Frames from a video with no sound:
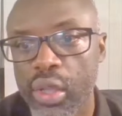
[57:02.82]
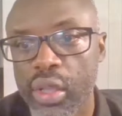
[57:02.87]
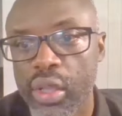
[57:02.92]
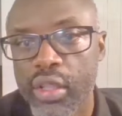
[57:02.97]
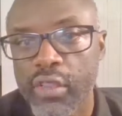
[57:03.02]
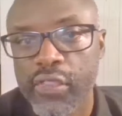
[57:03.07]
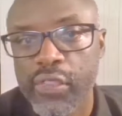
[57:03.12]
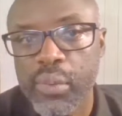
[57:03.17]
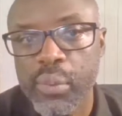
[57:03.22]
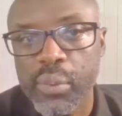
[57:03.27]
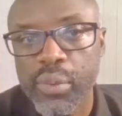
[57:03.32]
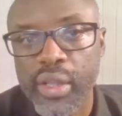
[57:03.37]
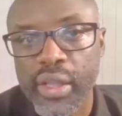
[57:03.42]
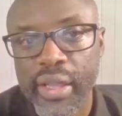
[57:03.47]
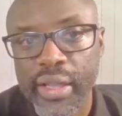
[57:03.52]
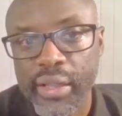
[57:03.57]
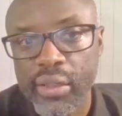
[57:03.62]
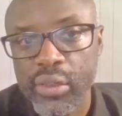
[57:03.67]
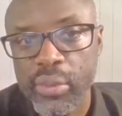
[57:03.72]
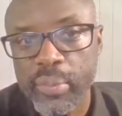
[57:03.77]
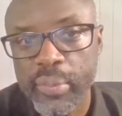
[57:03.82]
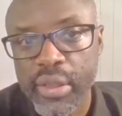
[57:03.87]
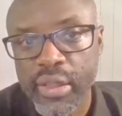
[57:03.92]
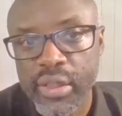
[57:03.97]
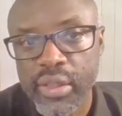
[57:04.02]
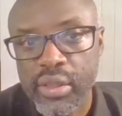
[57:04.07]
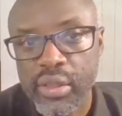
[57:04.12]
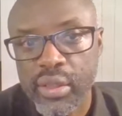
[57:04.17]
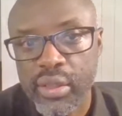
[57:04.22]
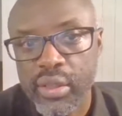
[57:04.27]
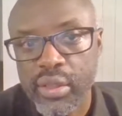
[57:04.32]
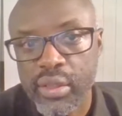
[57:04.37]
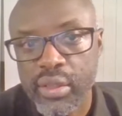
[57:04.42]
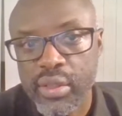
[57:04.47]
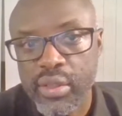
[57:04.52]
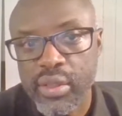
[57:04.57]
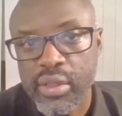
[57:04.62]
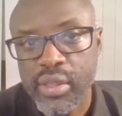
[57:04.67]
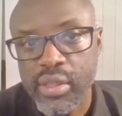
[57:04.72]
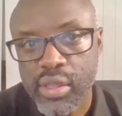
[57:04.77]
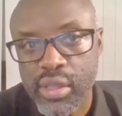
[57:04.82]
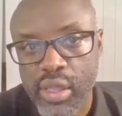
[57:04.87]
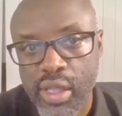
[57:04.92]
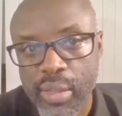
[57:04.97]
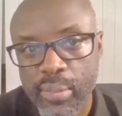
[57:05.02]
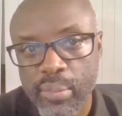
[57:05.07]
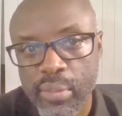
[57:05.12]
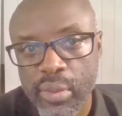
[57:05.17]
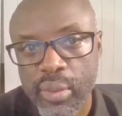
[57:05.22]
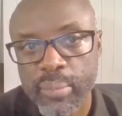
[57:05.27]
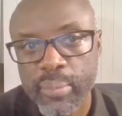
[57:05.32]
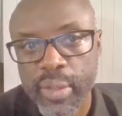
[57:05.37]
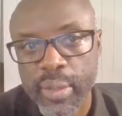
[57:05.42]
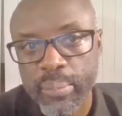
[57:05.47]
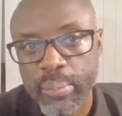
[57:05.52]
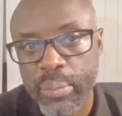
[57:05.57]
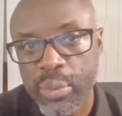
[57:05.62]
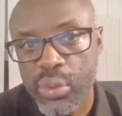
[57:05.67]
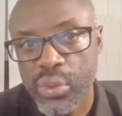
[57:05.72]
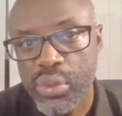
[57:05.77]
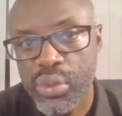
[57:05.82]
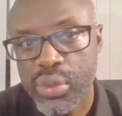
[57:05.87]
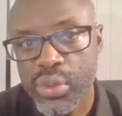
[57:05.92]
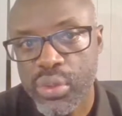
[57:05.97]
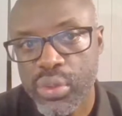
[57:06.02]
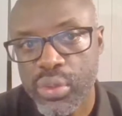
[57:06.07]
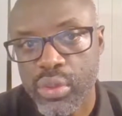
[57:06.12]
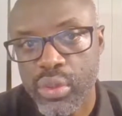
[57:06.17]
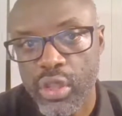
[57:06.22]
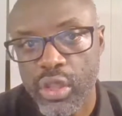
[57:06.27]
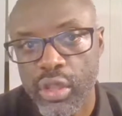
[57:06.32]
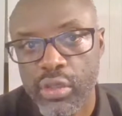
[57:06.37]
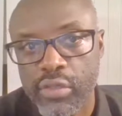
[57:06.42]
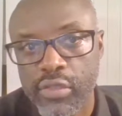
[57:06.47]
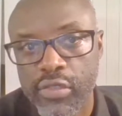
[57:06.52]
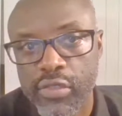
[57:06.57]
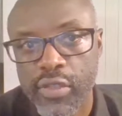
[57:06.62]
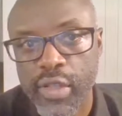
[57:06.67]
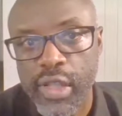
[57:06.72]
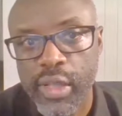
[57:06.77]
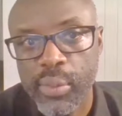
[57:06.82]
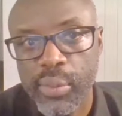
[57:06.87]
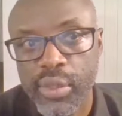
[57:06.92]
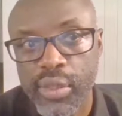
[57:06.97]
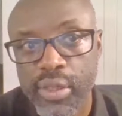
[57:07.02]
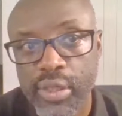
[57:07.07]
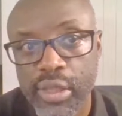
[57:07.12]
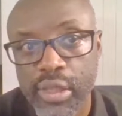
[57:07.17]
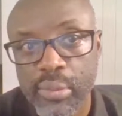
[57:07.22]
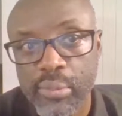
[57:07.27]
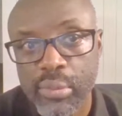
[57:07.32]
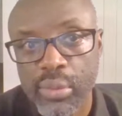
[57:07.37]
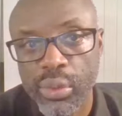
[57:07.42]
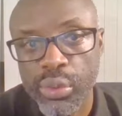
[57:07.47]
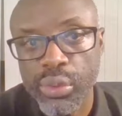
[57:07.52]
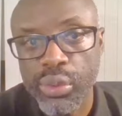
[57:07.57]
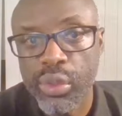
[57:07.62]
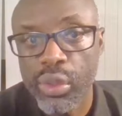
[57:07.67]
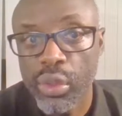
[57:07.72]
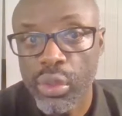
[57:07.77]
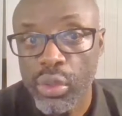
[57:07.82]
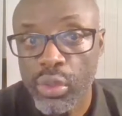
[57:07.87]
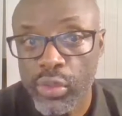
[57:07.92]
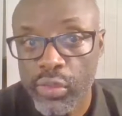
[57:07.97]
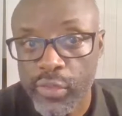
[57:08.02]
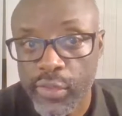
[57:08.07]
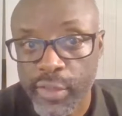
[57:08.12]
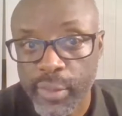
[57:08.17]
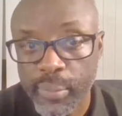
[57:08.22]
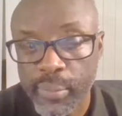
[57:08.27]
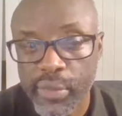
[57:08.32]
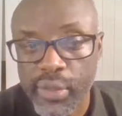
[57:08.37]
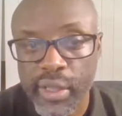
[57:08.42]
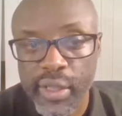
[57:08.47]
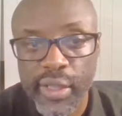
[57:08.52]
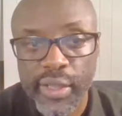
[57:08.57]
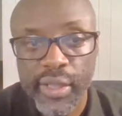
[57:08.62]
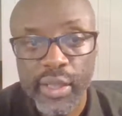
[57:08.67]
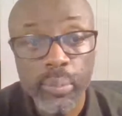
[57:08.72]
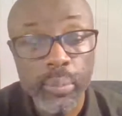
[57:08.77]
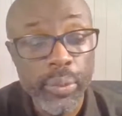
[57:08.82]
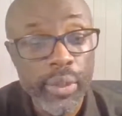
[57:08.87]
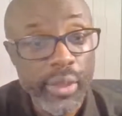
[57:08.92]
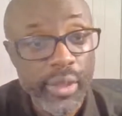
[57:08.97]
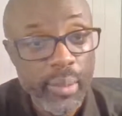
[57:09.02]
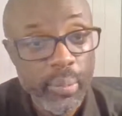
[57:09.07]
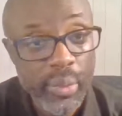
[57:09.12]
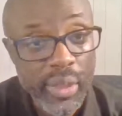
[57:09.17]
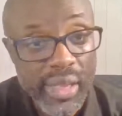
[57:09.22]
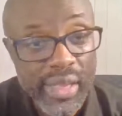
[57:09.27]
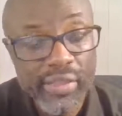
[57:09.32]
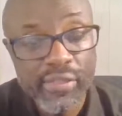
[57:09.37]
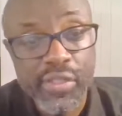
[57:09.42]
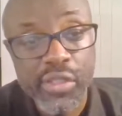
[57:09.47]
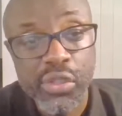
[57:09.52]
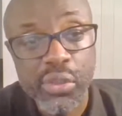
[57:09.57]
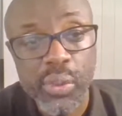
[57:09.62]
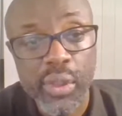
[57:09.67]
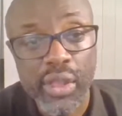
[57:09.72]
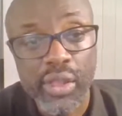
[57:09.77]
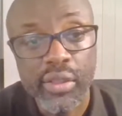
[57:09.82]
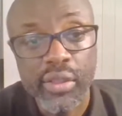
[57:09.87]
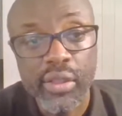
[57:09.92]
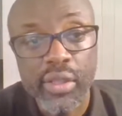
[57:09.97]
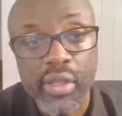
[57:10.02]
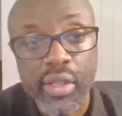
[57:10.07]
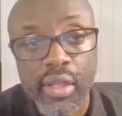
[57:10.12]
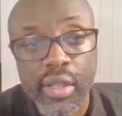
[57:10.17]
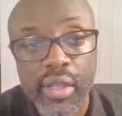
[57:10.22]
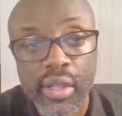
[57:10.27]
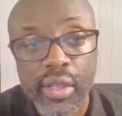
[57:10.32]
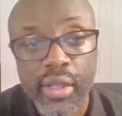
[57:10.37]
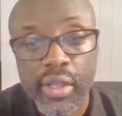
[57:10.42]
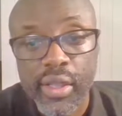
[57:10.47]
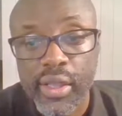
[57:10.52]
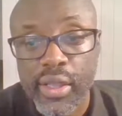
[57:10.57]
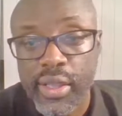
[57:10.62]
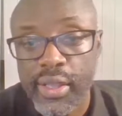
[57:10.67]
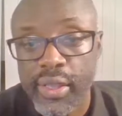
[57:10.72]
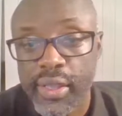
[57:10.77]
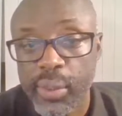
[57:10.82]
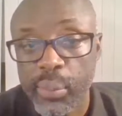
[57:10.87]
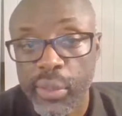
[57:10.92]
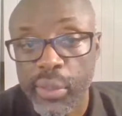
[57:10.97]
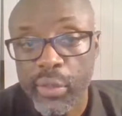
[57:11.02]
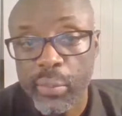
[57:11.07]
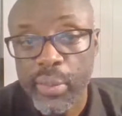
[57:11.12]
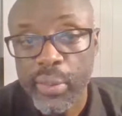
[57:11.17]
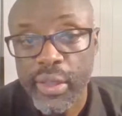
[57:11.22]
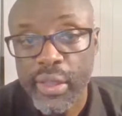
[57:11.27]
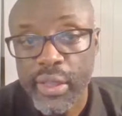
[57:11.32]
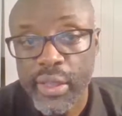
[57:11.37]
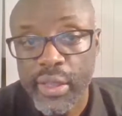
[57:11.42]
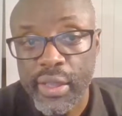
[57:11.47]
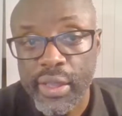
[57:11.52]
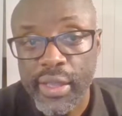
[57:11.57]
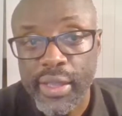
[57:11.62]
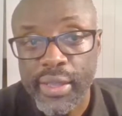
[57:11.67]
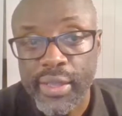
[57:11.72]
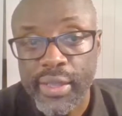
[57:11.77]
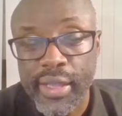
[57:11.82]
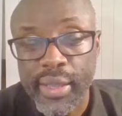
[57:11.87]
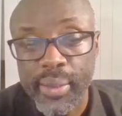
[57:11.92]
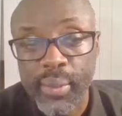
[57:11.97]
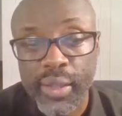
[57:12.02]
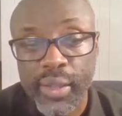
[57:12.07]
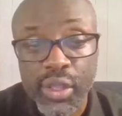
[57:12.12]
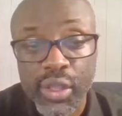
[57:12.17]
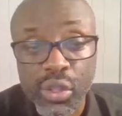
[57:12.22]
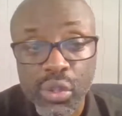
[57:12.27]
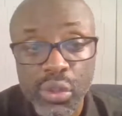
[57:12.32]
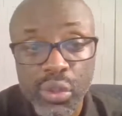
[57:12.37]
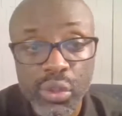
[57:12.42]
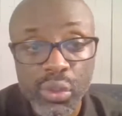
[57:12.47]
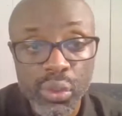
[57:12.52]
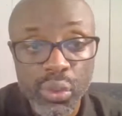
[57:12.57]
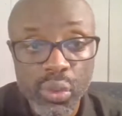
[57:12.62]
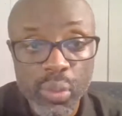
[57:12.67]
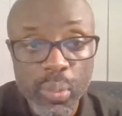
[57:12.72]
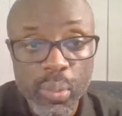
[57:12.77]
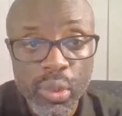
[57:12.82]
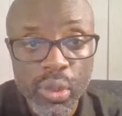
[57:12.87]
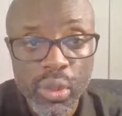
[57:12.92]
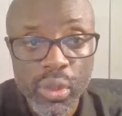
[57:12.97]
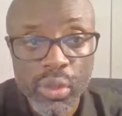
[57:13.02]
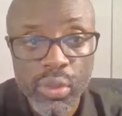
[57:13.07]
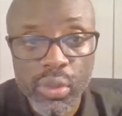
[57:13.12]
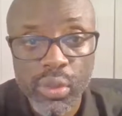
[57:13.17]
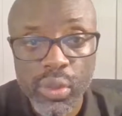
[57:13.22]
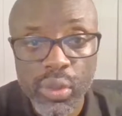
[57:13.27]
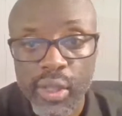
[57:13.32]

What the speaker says: if you would like to meet some members of our team or all of them. Then I can bring them live as well. They will be at our HQ tomorrow.